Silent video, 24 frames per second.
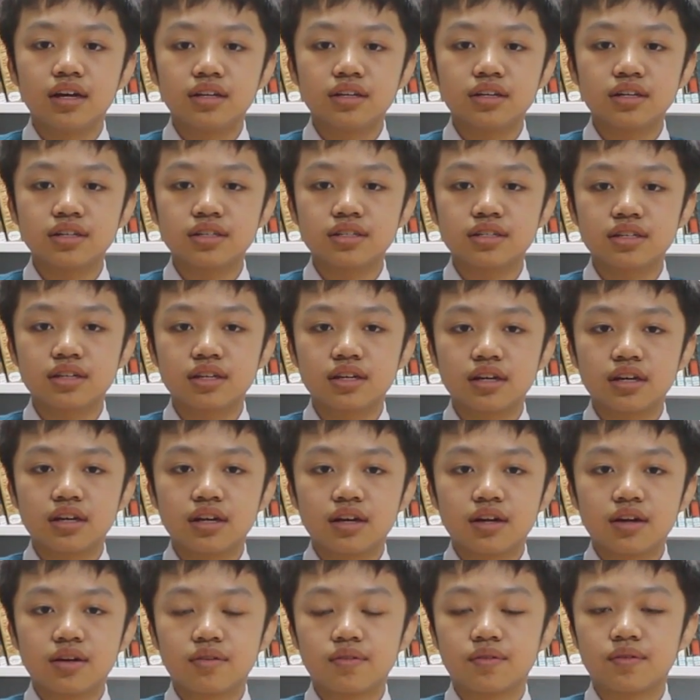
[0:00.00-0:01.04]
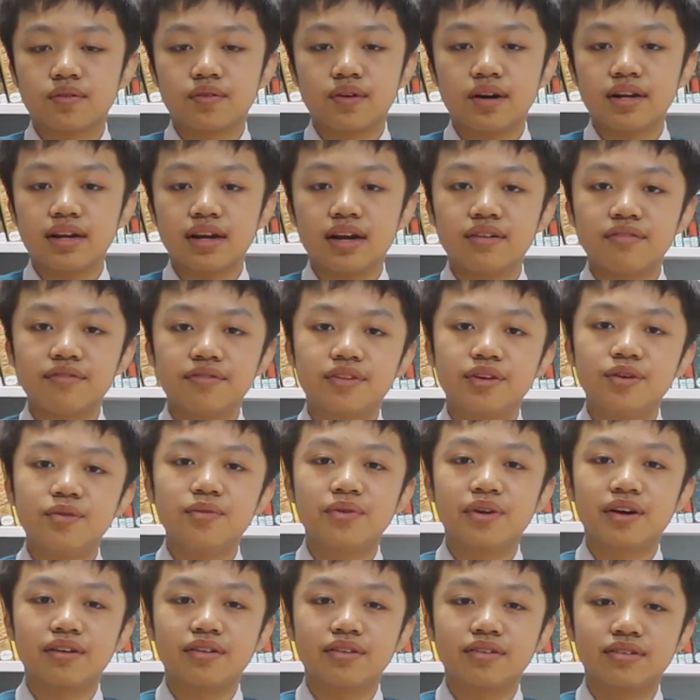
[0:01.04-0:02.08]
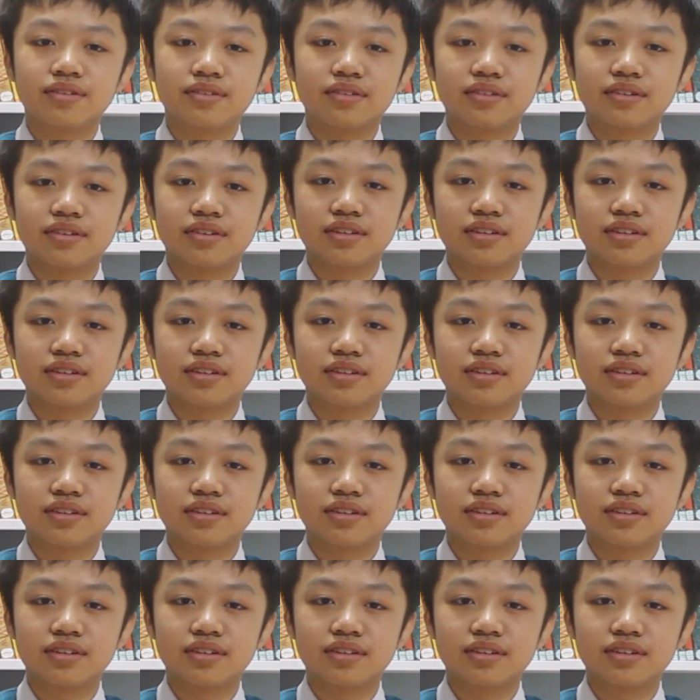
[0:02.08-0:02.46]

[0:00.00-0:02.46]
Just write out of nowhere.